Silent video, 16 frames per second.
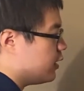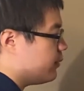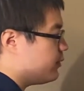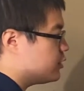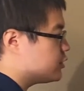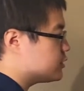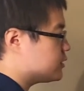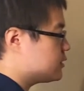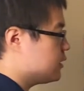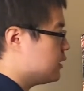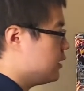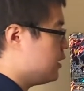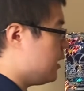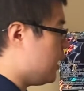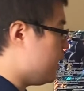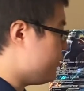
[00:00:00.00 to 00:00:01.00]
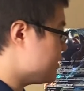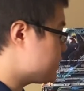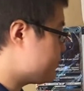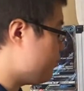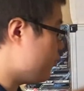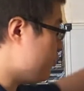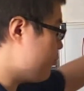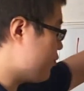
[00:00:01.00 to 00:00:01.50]
let me just, this
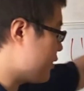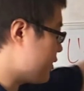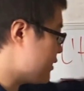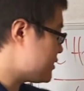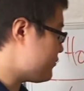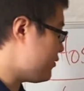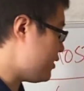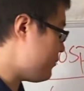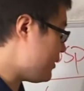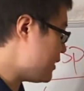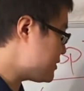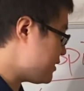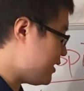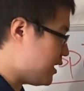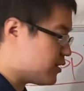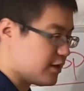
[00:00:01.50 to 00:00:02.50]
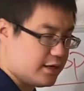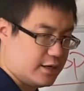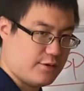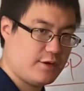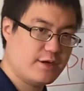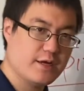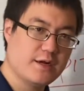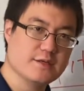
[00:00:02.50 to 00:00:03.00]
board is really messy now that I
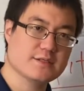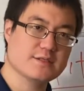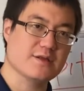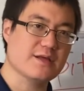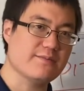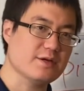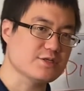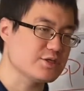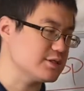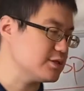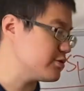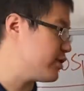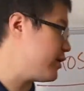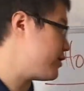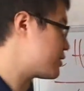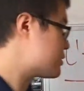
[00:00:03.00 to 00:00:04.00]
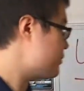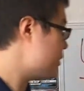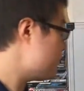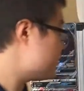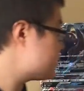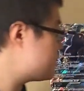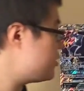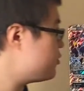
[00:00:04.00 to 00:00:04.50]
look at it, so let me just try to explain
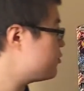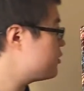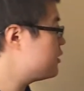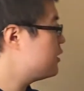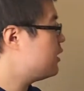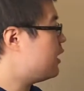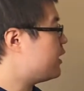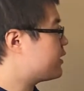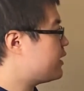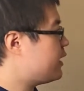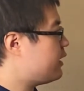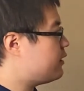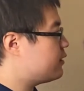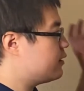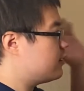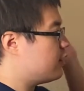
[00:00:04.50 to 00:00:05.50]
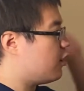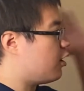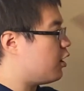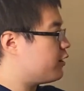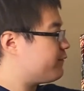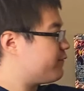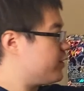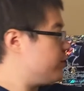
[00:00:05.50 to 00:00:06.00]
this to you. Again,
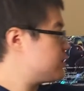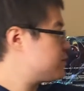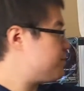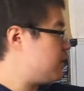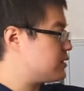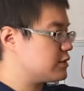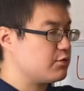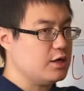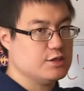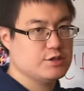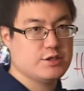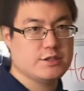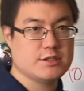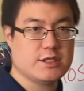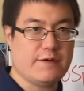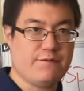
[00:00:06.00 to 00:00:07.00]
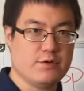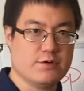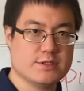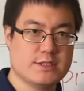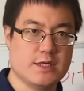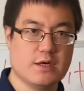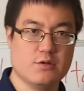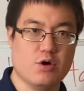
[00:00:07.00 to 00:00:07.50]
on free response questions, if you
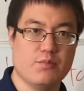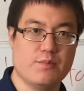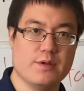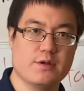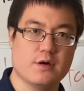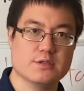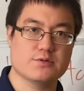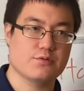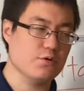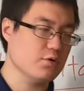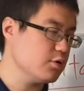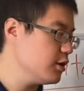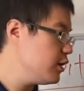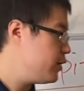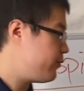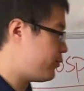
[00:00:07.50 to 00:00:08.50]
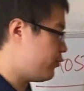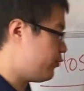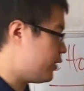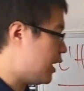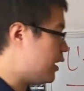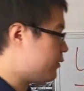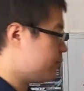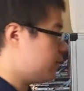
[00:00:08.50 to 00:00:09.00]
see a L'Hopital's rule, do
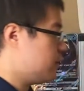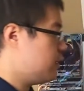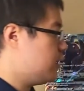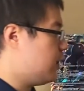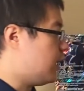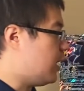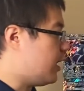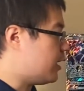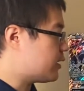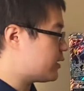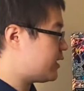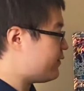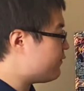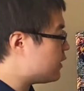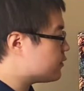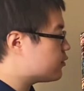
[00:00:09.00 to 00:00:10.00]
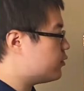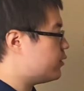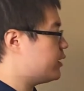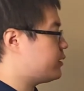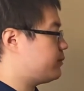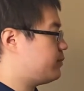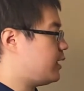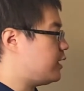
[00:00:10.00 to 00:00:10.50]
not give in to the
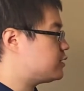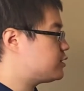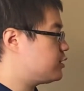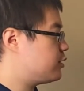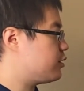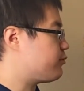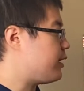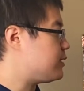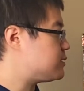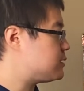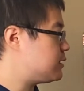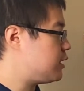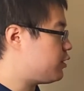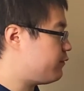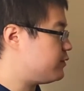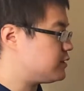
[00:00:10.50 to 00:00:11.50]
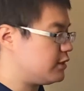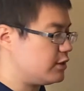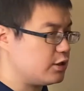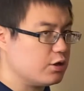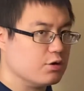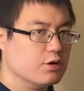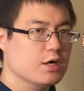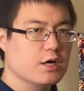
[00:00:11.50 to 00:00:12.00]
temptation to write 0 over
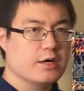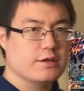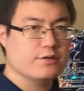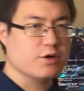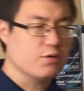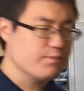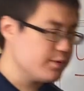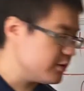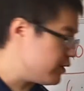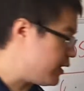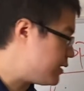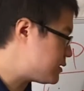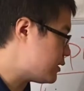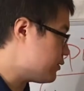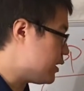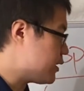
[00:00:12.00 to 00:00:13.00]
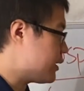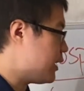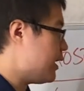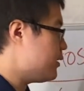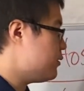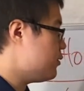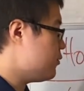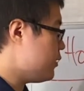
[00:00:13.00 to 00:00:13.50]
0. Don't be lazy like I
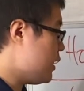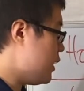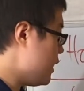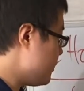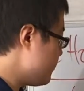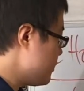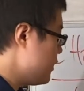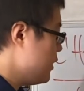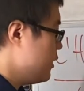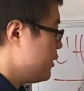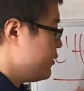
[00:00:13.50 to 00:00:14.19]
am.